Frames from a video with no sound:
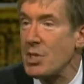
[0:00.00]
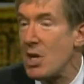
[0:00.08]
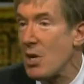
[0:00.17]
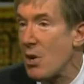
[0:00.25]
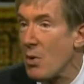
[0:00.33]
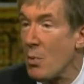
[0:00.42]

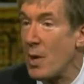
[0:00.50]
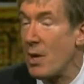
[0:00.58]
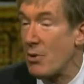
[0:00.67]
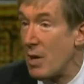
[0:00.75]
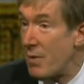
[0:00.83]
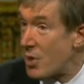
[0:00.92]
year when
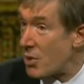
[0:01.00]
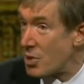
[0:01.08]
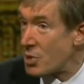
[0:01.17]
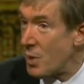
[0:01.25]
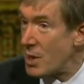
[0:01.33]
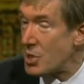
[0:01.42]
it, if
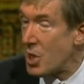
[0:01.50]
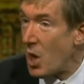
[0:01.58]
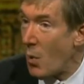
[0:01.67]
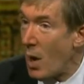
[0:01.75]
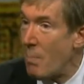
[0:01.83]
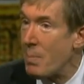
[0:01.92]
interest rates
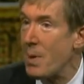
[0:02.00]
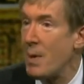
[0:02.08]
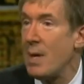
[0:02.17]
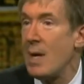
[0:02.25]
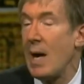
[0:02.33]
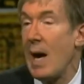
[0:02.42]
go up
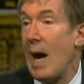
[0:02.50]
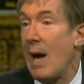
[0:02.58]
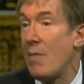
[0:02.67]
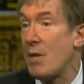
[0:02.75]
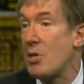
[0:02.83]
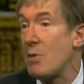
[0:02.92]

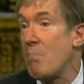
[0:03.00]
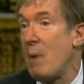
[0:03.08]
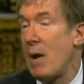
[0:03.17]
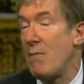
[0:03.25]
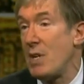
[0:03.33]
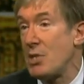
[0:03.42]
and the
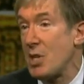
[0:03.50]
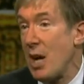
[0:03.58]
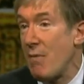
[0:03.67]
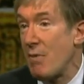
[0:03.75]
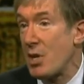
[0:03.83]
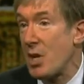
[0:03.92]
benefits
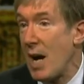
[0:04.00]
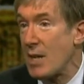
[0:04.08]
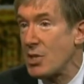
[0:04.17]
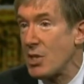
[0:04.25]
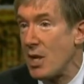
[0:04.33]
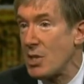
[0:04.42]
of the
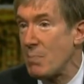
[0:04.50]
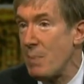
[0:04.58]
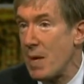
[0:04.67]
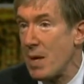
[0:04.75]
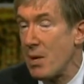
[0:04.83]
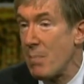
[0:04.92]
tax cuts
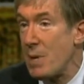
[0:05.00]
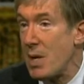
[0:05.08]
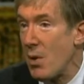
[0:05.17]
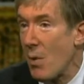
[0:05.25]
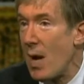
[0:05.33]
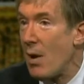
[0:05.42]
begin to
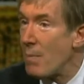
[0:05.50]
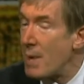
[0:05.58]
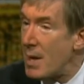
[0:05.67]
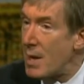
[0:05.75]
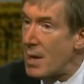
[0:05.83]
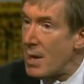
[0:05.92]
peter out
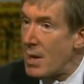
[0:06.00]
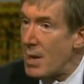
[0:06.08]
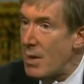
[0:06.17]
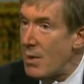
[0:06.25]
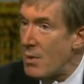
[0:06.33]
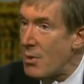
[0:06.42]

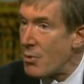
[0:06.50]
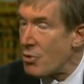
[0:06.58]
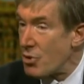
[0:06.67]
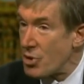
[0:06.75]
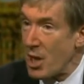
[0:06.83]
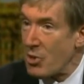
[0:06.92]
the
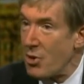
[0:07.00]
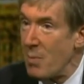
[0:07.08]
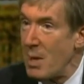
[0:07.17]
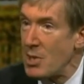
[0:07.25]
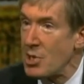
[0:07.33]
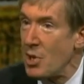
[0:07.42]
trajectory
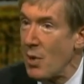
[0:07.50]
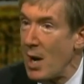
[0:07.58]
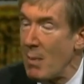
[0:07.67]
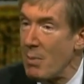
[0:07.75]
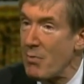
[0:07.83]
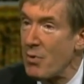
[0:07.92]
may slow
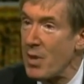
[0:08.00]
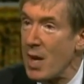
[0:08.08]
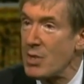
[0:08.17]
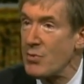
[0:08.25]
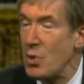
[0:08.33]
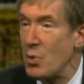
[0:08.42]
down, but for the
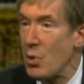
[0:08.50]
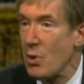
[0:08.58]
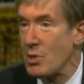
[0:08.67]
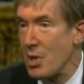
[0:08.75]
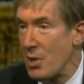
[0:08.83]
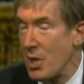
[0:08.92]
next few
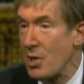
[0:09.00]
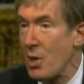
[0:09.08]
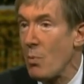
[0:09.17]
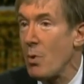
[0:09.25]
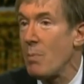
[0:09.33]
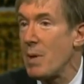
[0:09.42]
quarters, I think
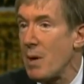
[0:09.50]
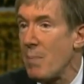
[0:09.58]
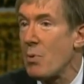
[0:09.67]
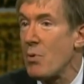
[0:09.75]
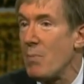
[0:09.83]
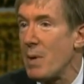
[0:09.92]
there will be an
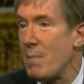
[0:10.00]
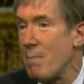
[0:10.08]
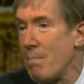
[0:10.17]
improvement.